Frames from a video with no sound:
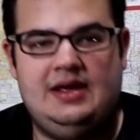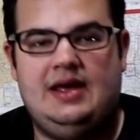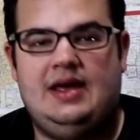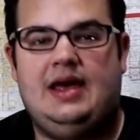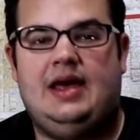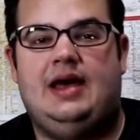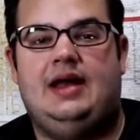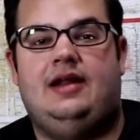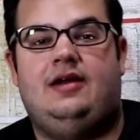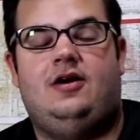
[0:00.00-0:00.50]

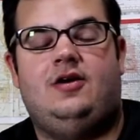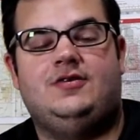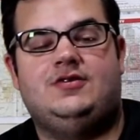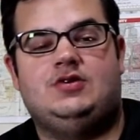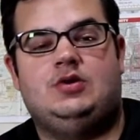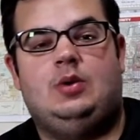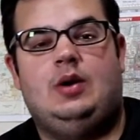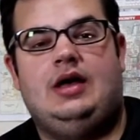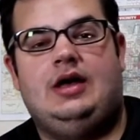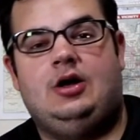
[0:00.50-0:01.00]
and it
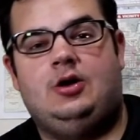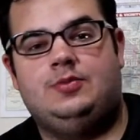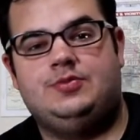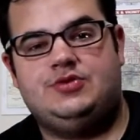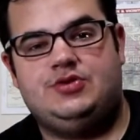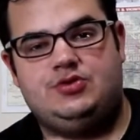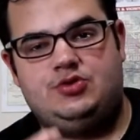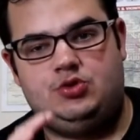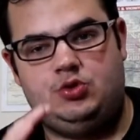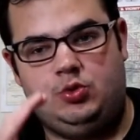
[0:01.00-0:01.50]
also
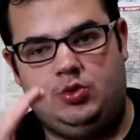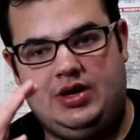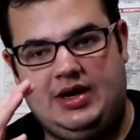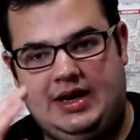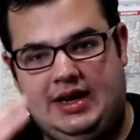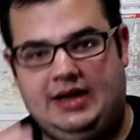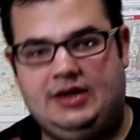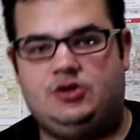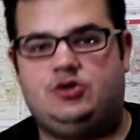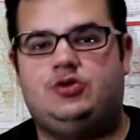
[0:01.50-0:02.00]
helped to
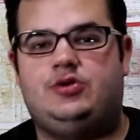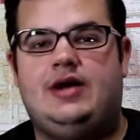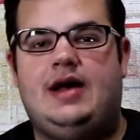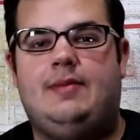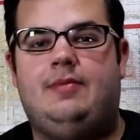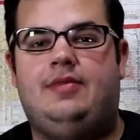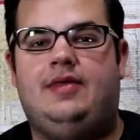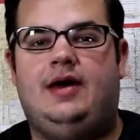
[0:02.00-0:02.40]
kind of trap